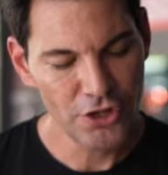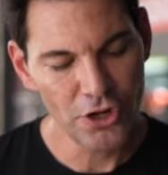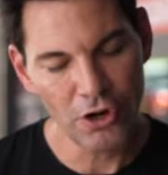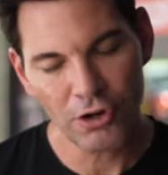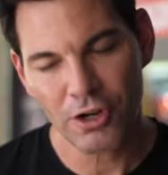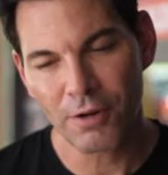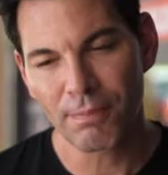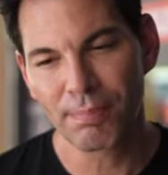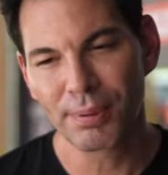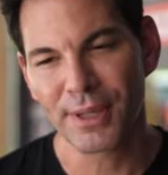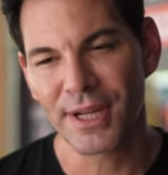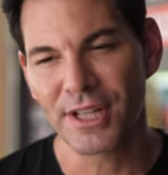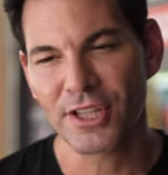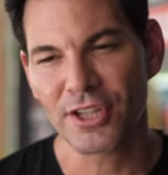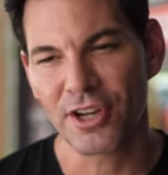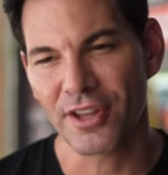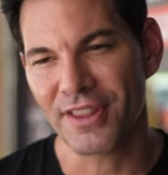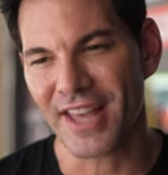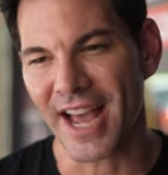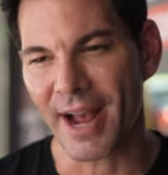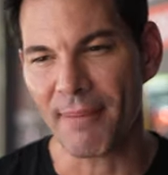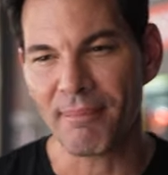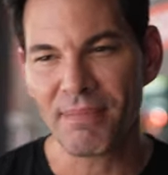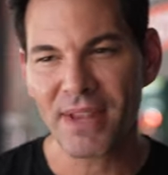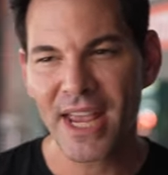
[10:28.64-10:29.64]
no complaints
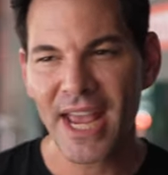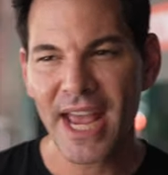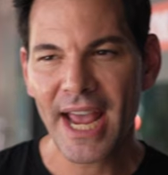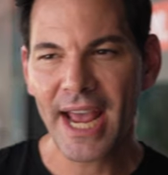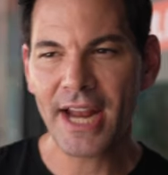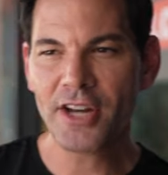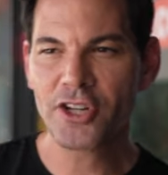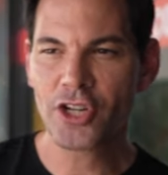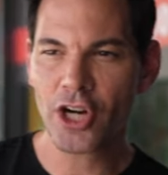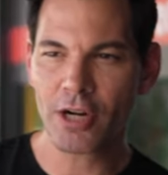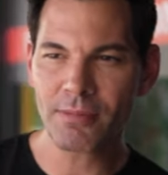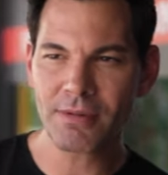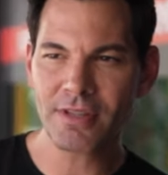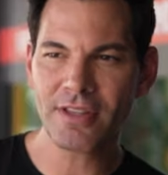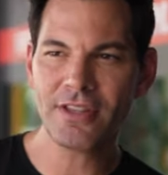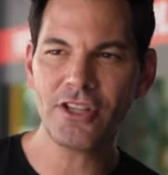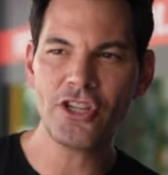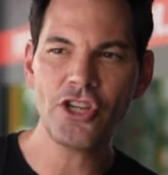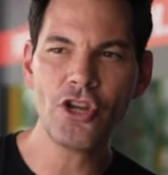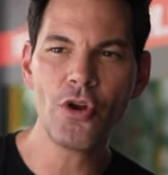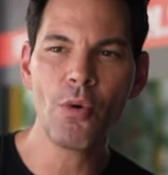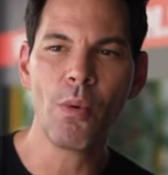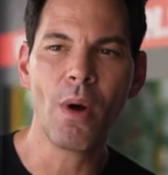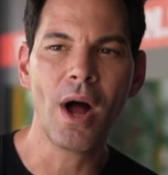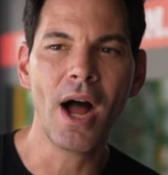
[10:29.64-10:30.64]
on that. In terms of
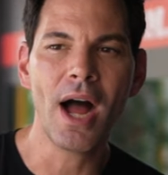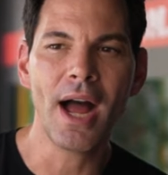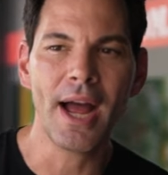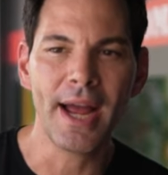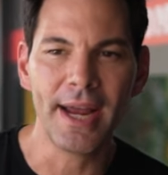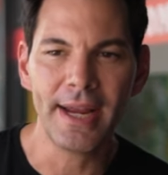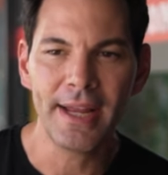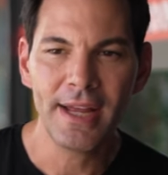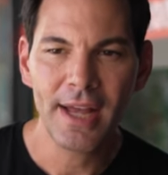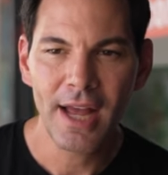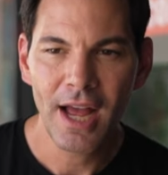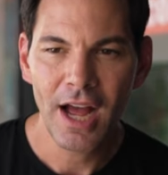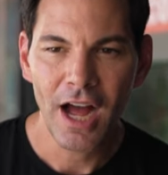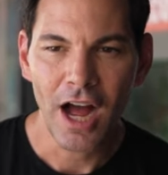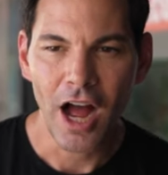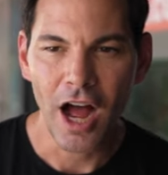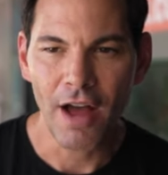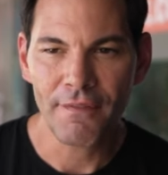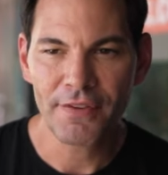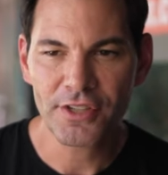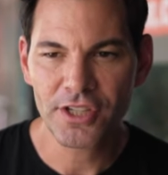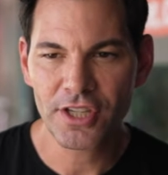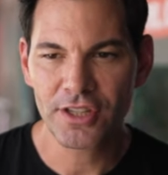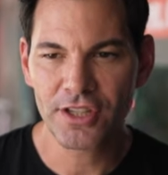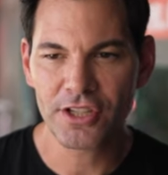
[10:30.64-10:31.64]
the UI,
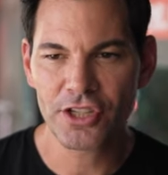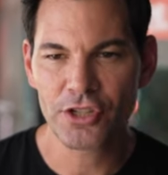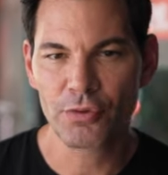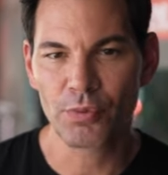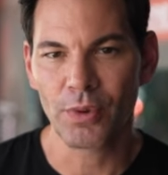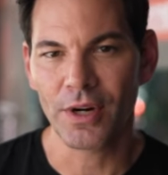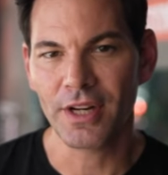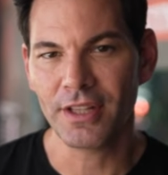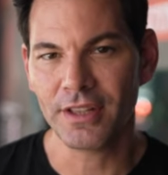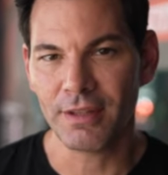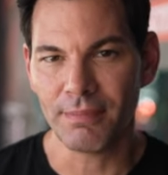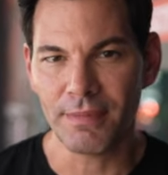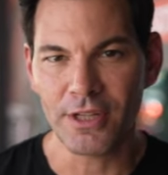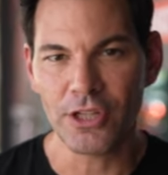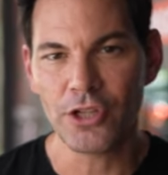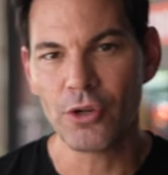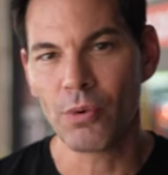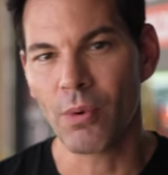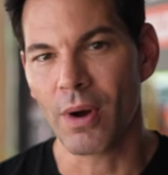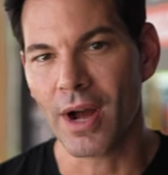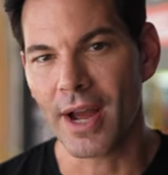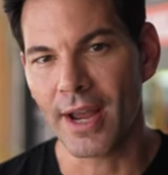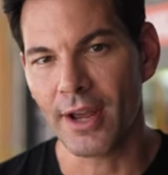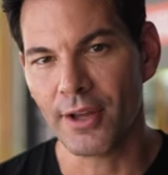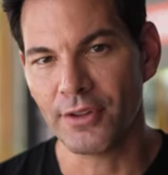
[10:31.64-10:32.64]
obviously this is running the
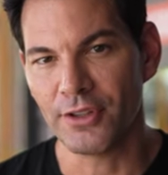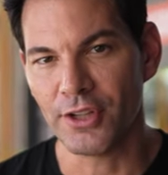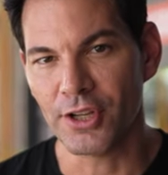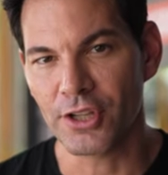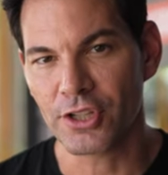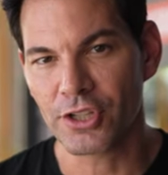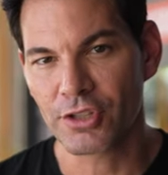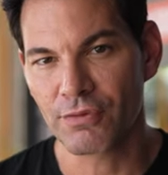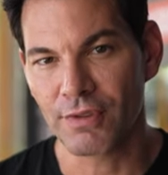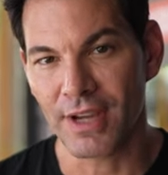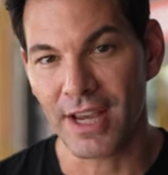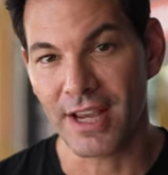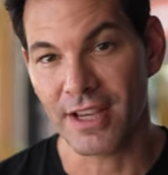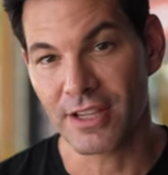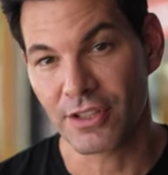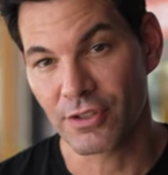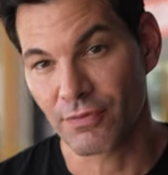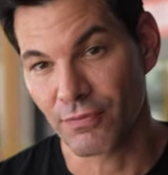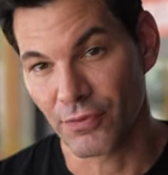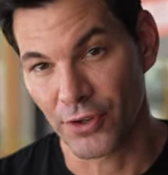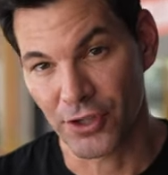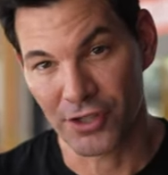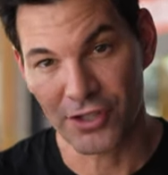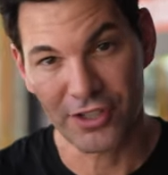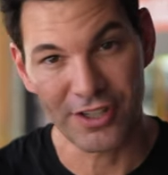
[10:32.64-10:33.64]
MIUI on this as
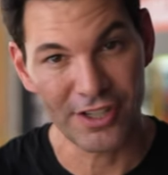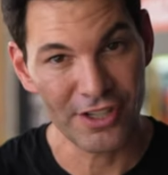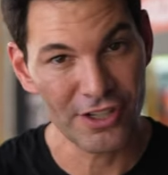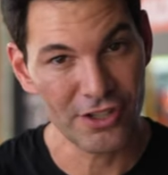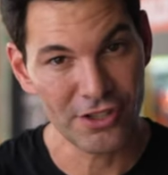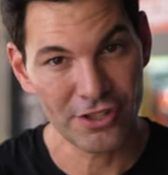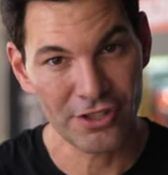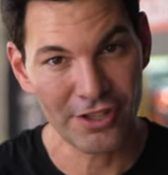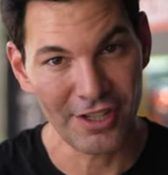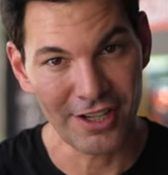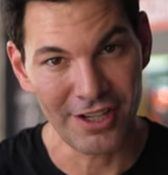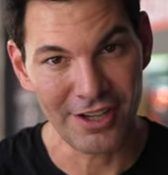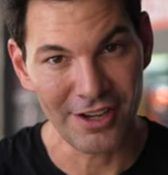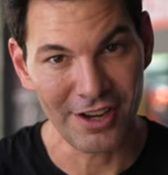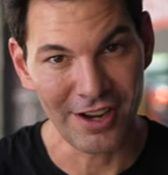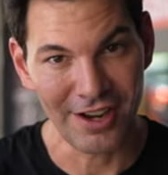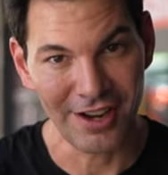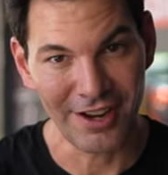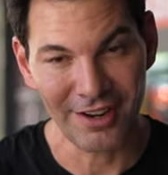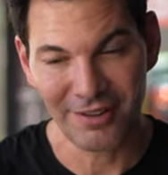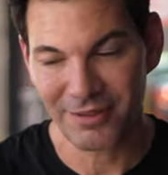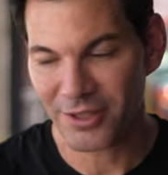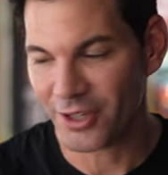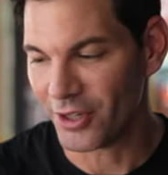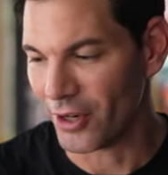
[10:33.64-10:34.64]
versus this is the,
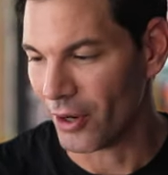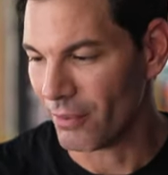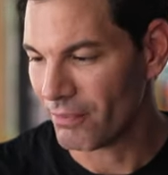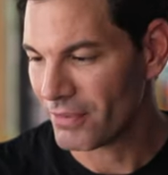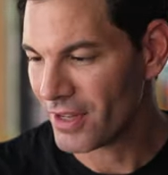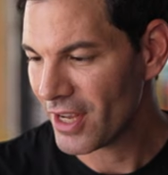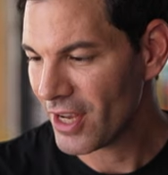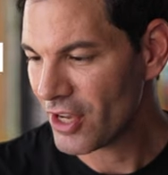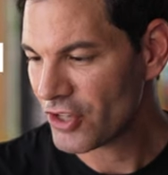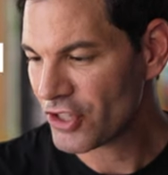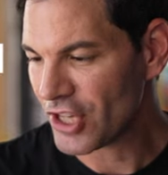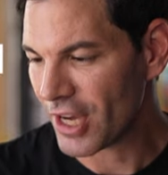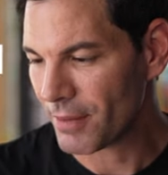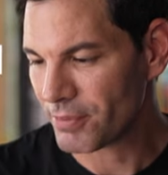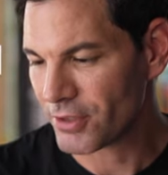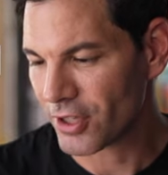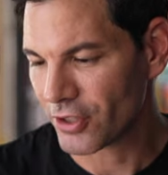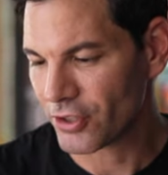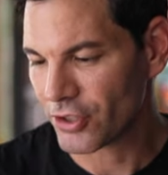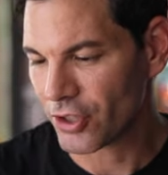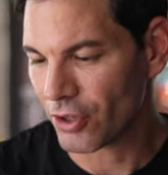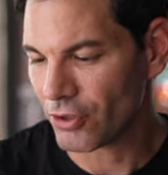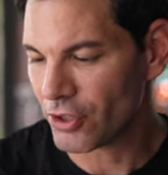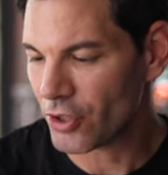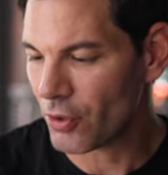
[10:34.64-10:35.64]
uh, you know,
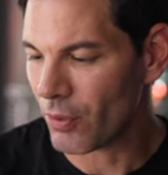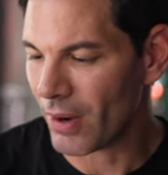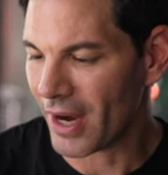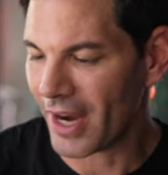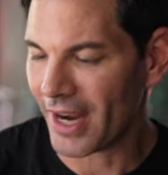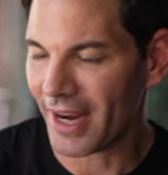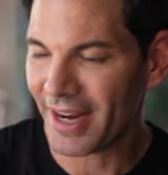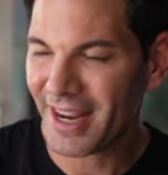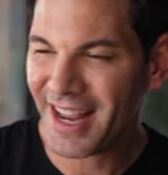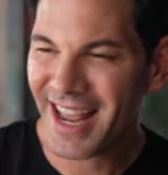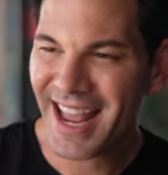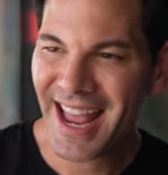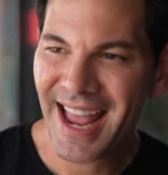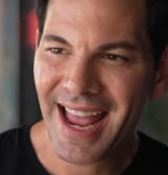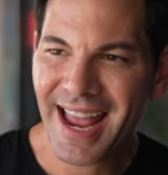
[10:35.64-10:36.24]
Samsung's own UI.